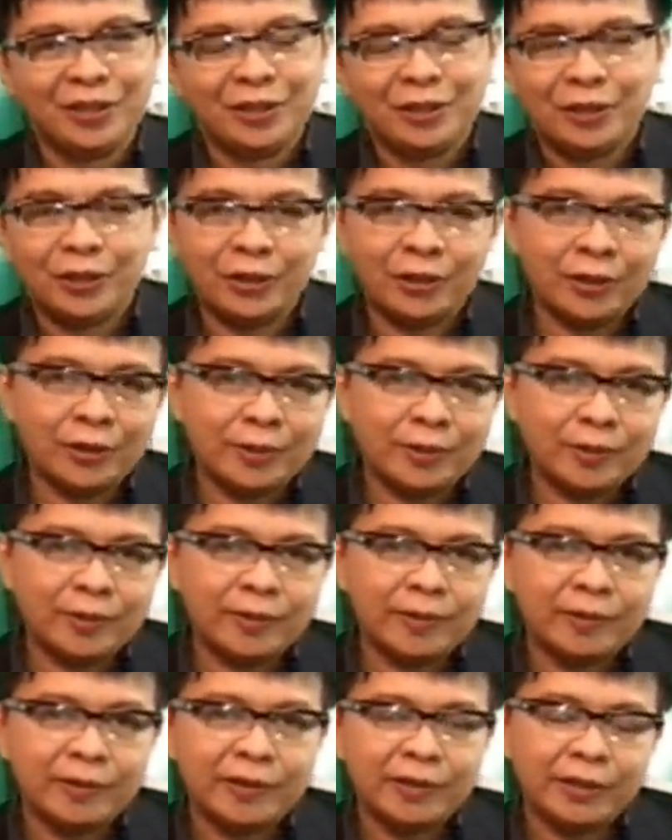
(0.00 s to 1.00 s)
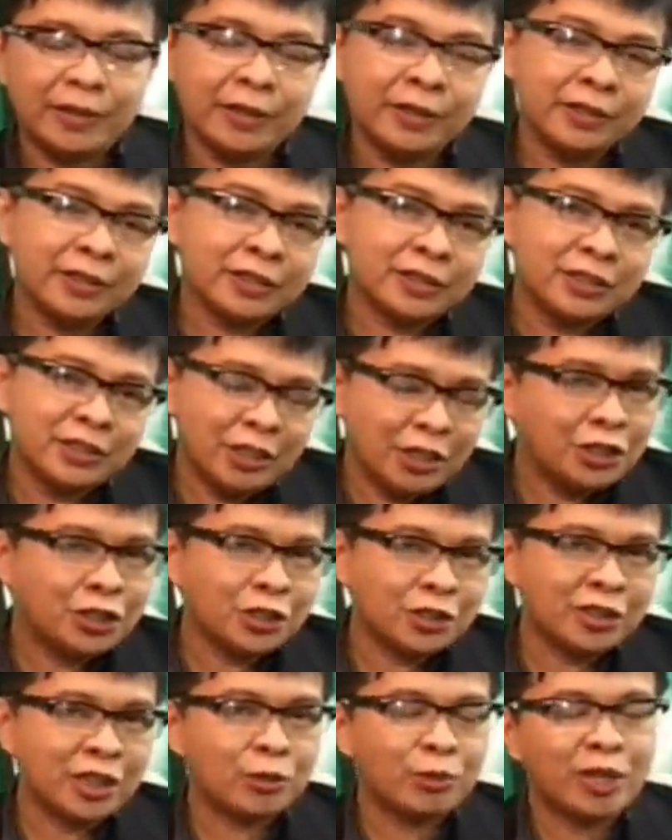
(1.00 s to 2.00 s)
You know, in this
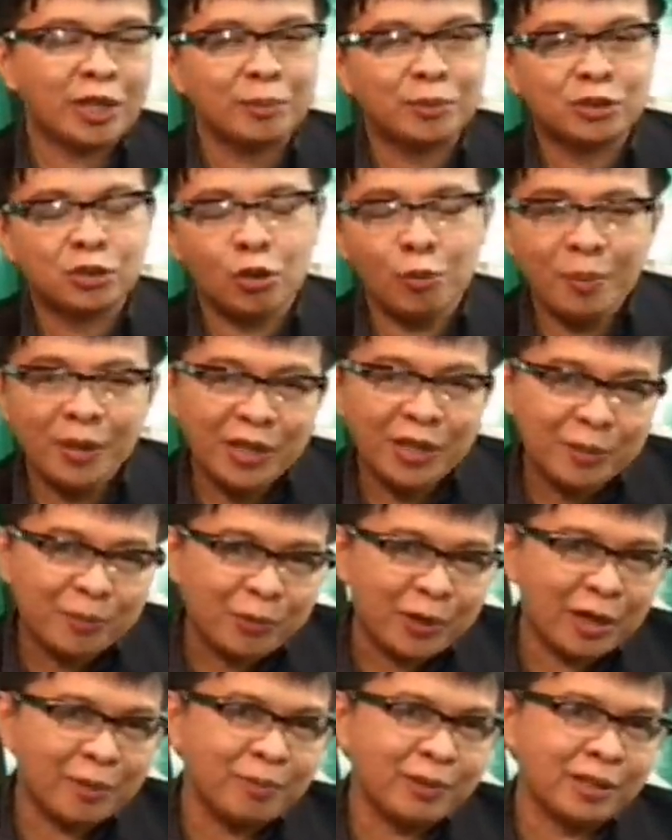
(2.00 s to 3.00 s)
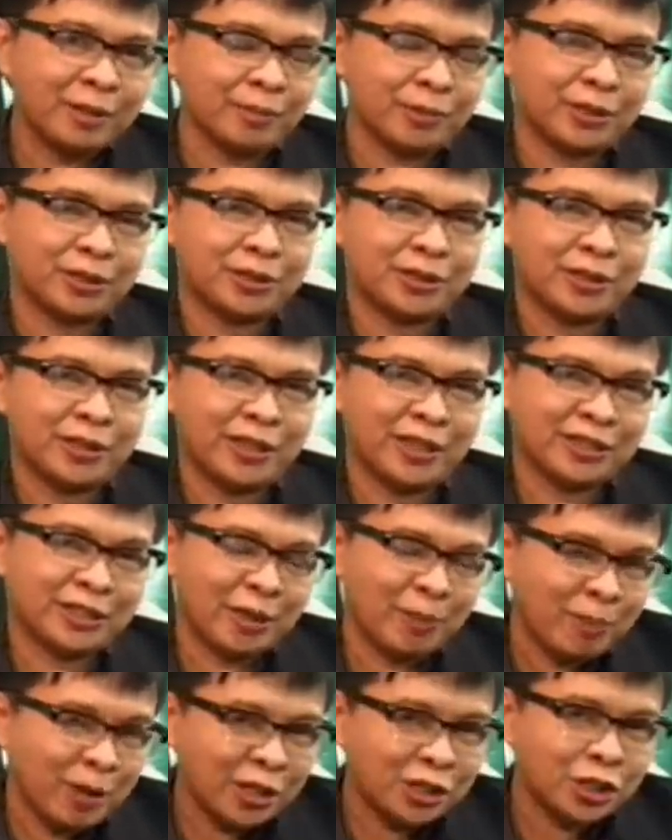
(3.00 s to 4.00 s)
nation that we have so many problems, as I
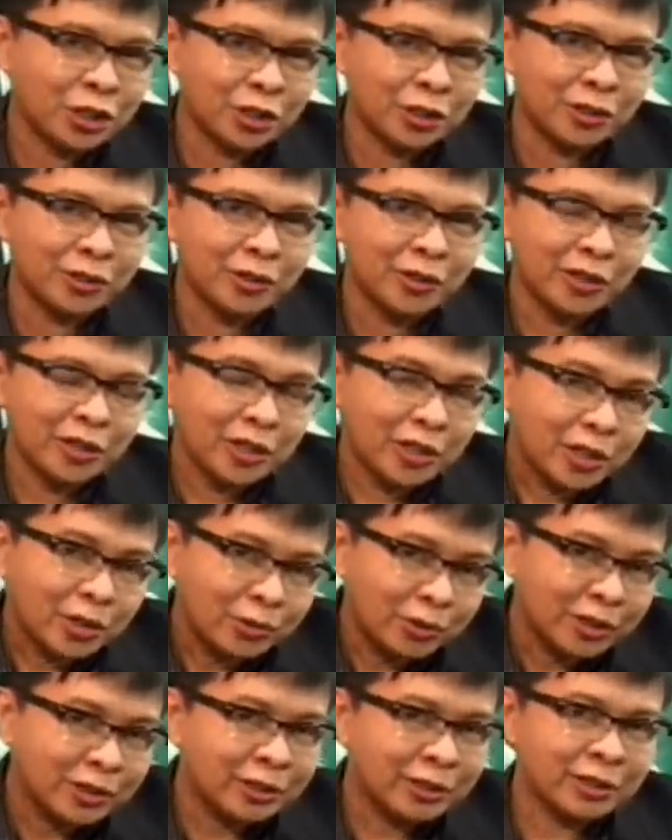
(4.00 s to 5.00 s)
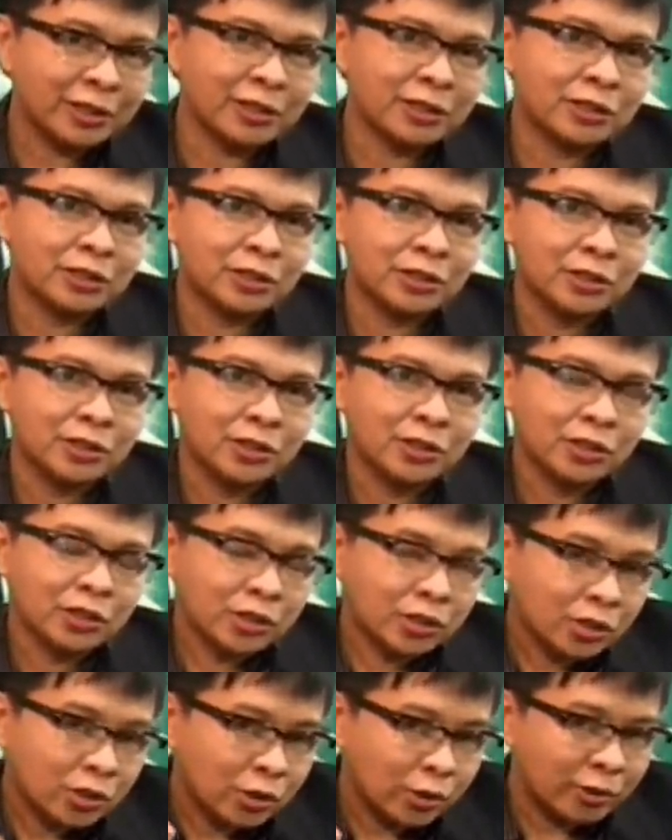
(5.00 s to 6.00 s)
mentioned, greediness,
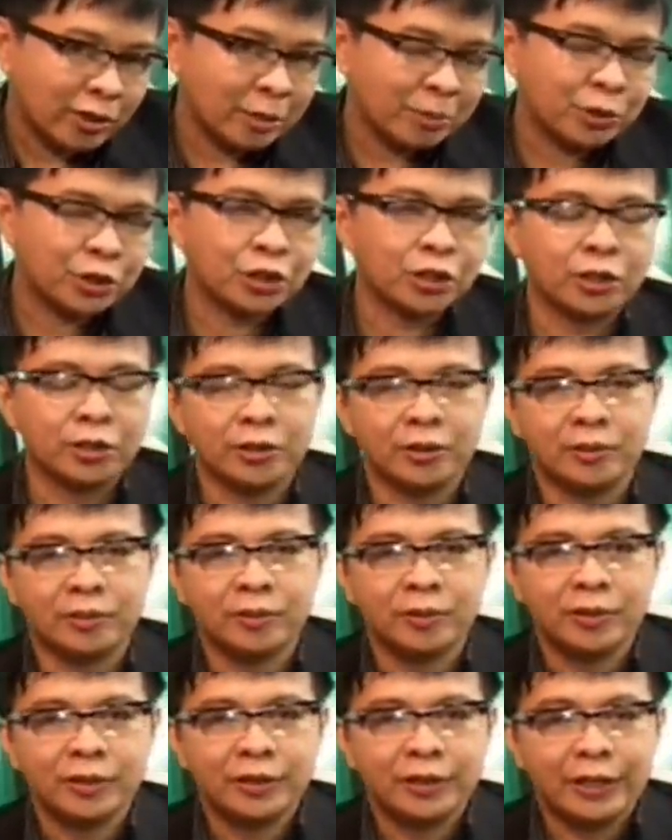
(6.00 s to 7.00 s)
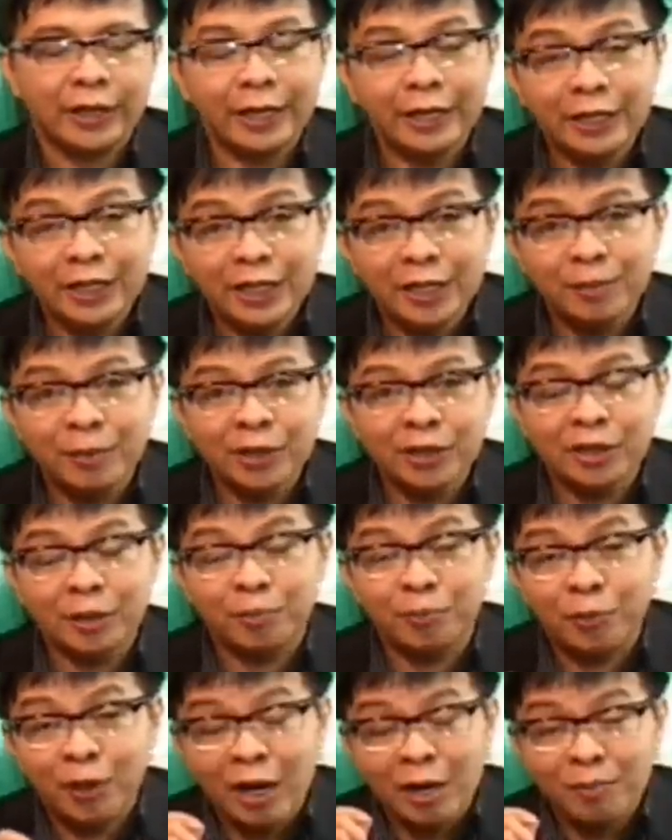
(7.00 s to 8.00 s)
corruption, and even the
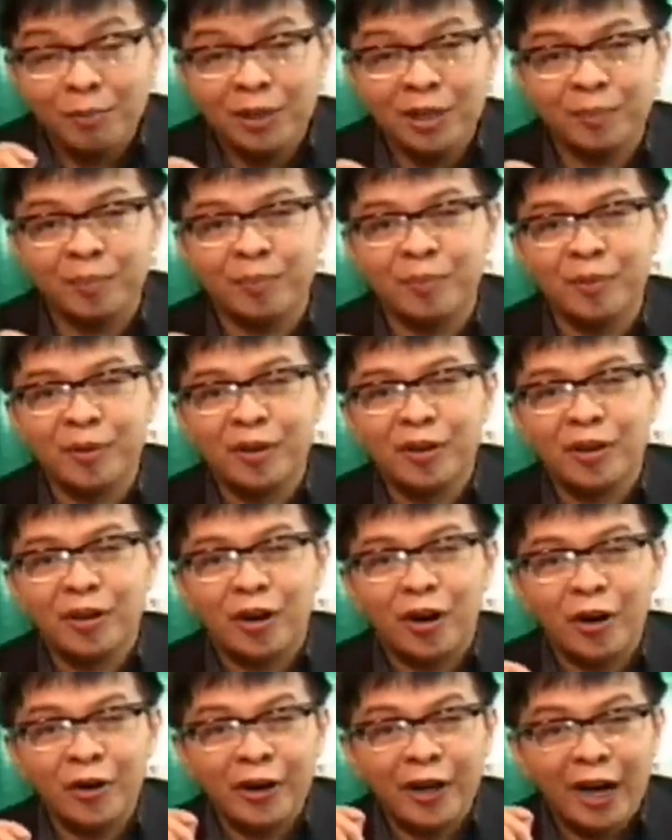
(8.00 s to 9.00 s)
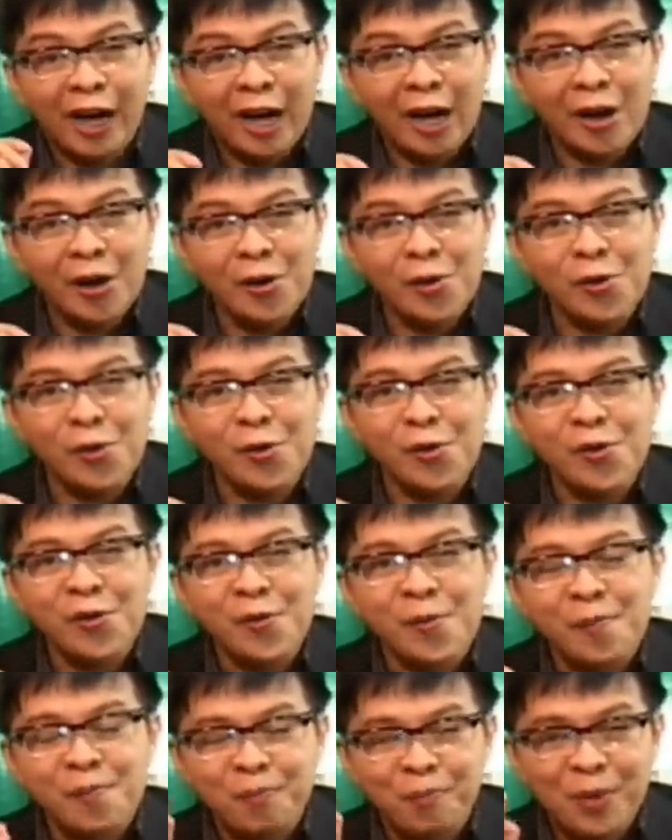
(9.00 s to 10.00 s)
problem on how
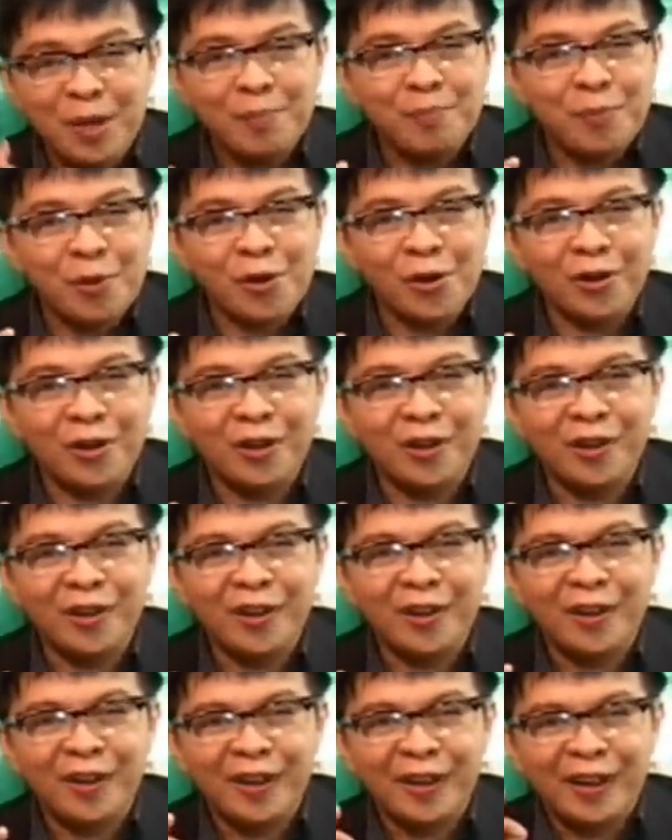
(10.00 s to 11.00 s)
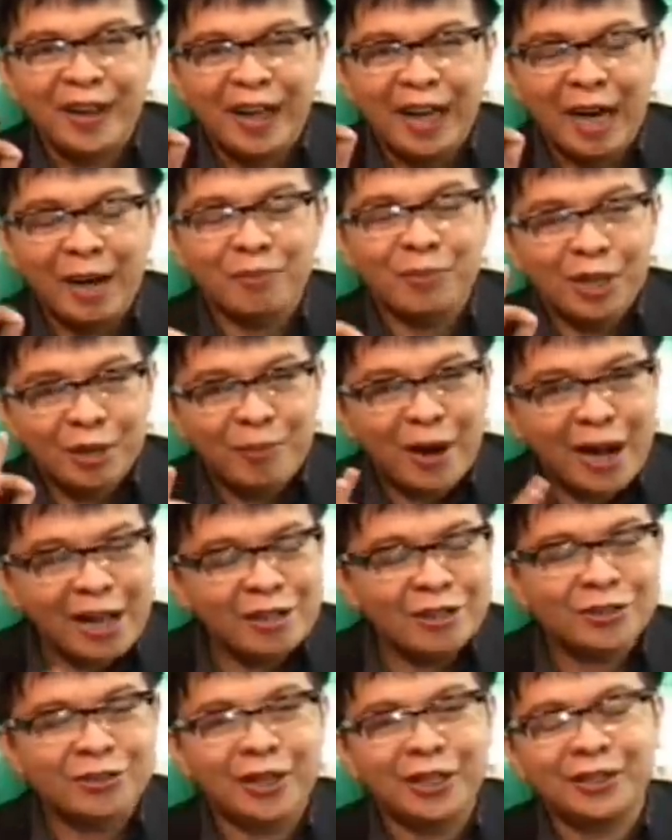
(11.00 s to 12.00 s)
people have their
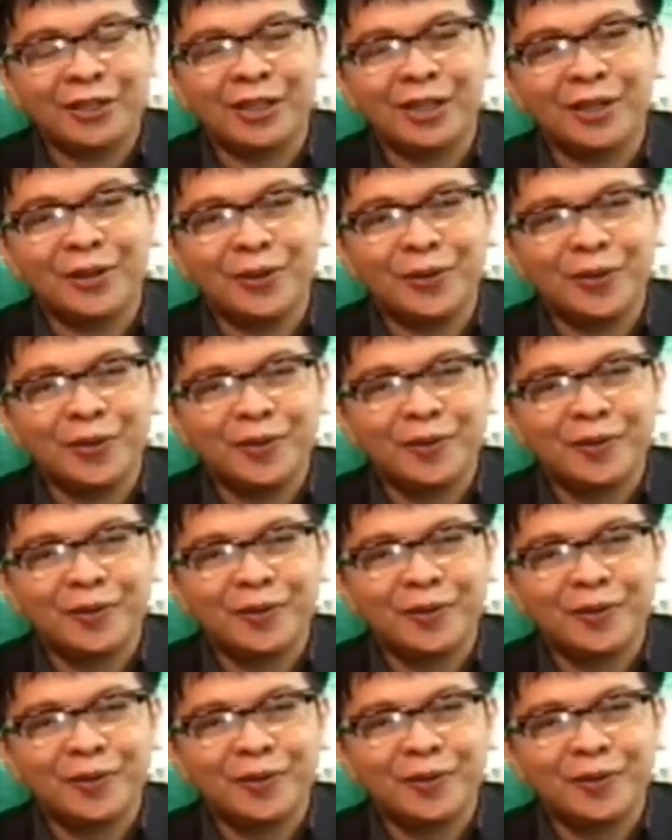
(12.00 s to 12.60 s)
values right now.